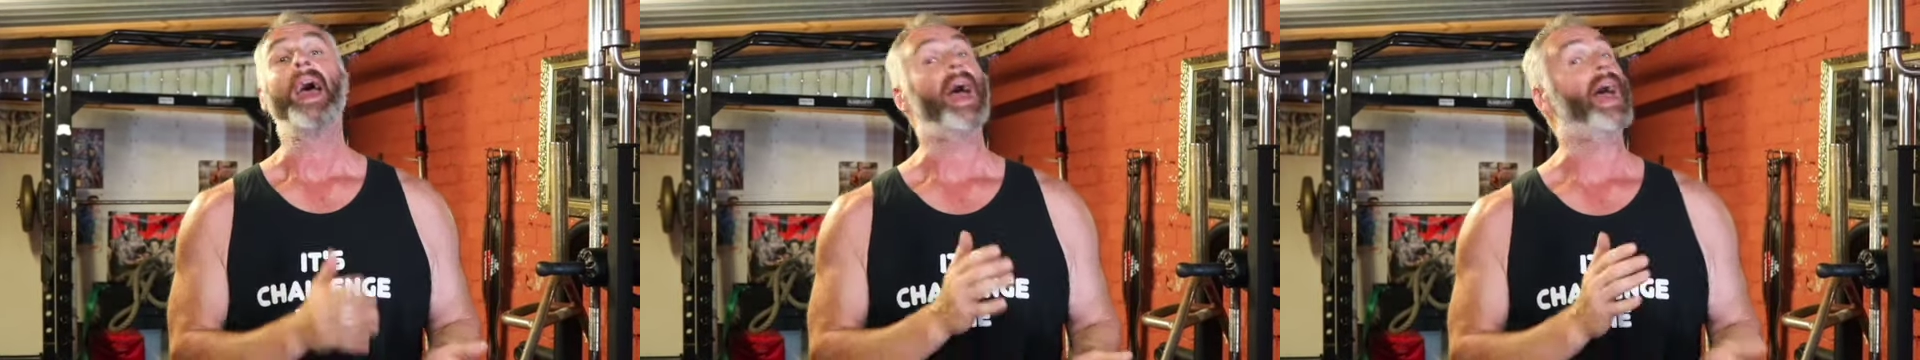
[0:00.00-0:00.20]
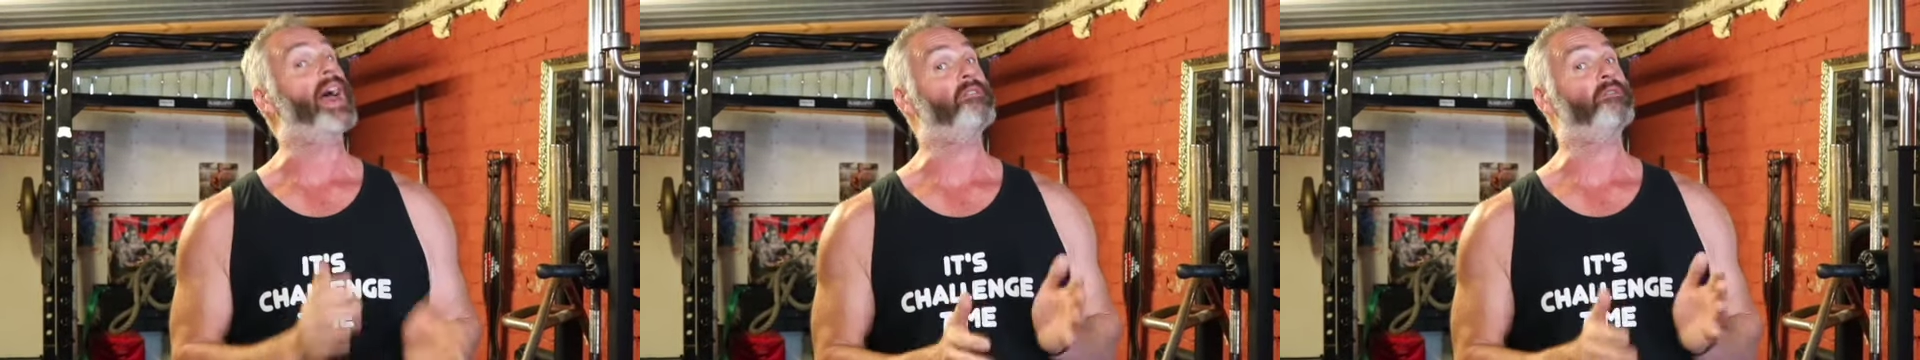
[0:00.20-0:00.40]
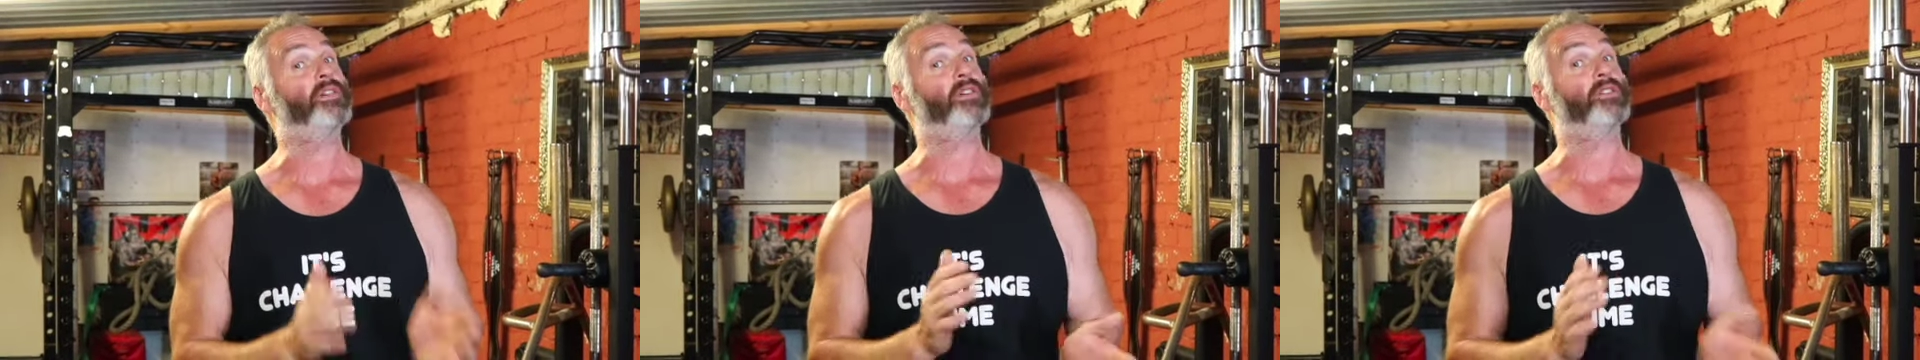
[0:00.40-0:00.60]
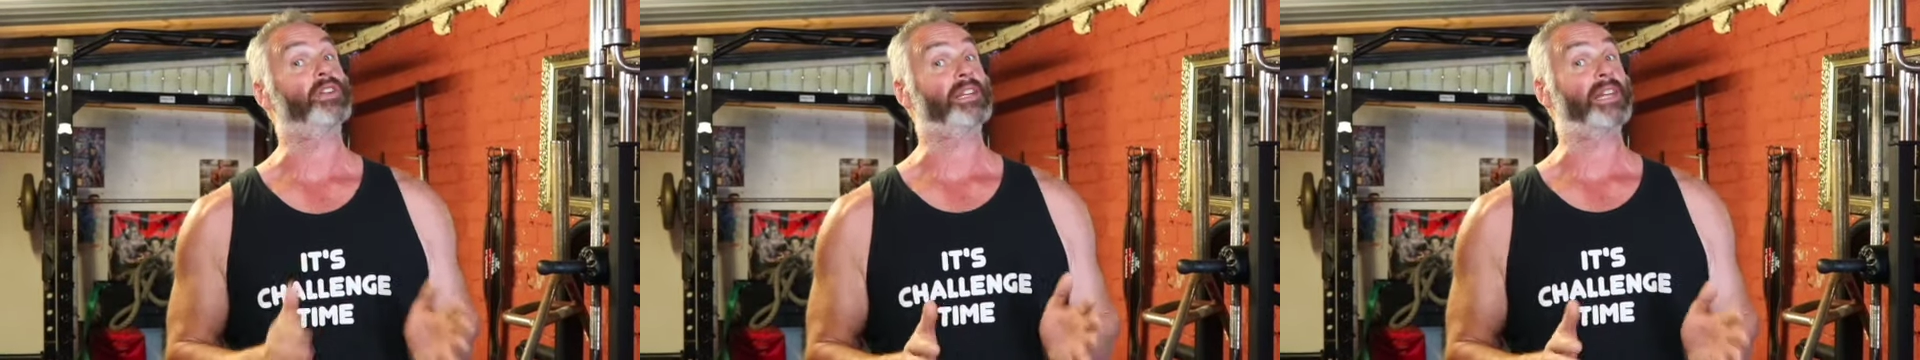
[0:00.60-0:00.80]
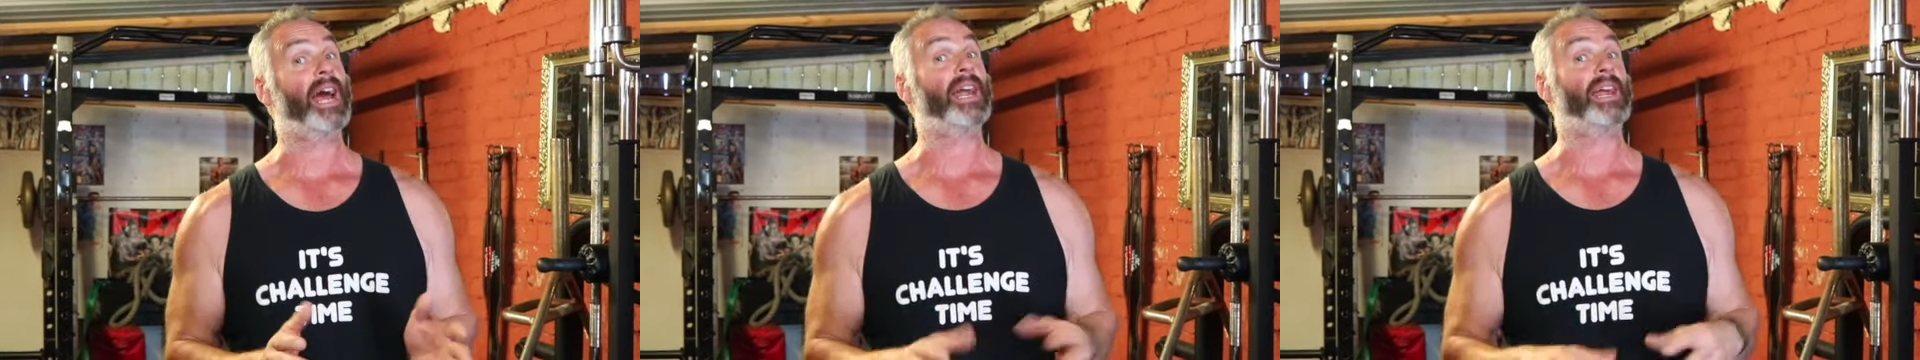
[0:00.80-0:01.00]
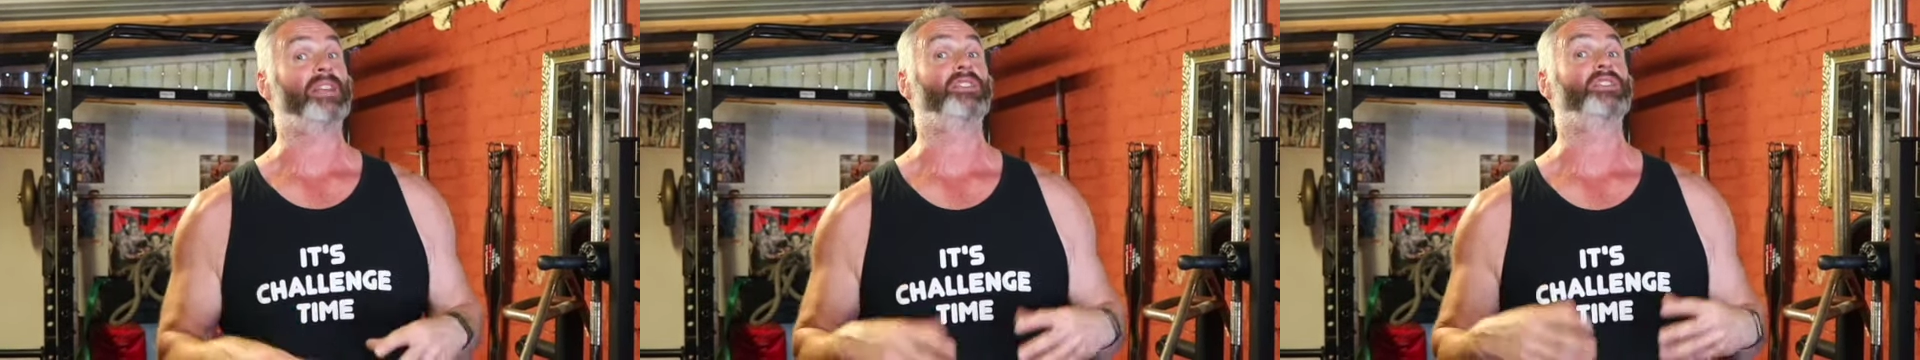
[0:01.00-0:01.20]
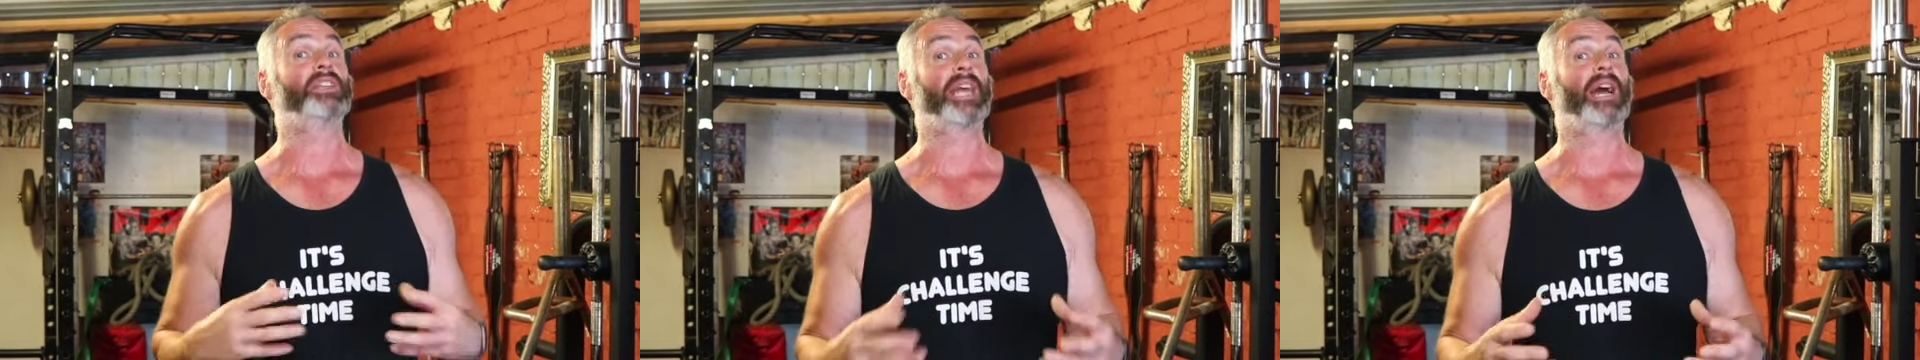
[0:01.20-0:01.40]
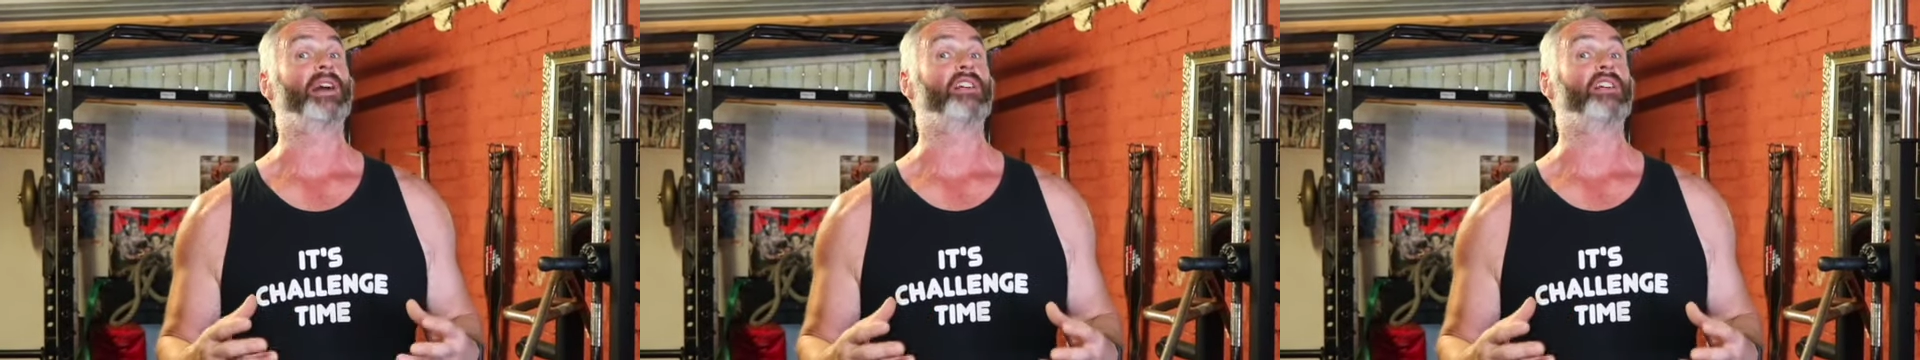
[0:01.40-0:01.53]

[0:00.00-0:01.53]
every other day and see how